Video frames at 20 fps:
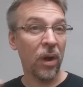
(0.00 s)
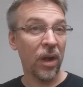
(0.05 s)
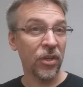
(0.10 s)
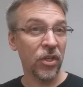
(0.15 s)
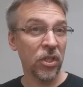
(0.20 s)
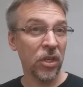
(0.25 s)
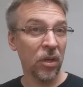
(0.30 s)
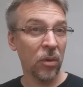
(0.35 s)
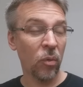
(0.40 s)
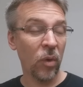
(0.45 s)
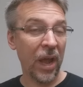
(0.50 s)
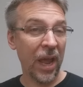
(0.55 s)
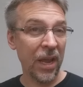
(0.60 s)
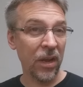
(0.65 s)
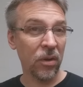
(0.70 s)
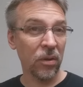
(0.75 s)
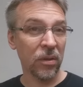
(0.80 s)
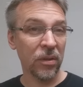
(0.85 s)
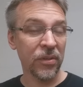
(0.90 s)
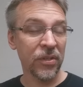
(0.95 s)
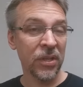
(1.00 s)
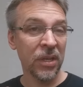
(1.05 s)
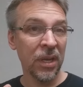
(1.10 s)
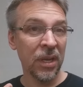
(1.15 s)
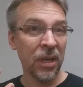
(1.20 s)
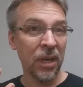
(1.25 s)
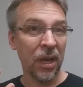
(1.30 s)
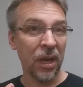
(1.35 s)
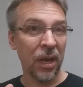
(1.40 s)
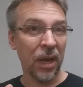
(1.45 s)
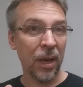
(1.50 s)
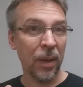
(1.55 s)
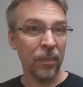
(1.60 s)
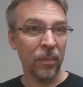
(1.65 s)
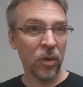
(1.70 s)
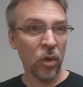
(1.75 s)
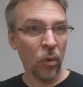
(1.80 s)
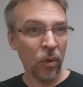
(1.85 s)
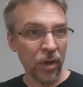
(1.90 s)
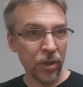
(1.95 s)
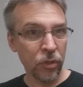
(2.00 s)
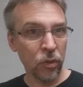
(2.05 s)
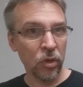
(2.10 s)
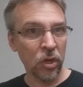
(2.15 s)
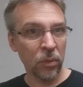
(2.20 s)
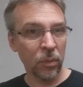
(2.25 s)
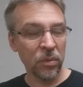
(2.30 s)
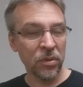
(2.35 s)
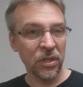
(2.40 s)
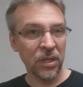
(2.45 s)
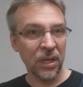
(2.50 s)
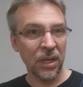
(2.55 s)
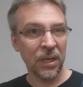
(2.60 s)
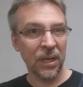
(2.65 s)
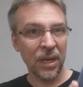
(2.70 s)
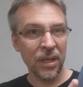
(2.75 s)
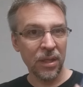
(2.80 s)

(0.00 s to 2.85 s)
watching your angles, going through your routine.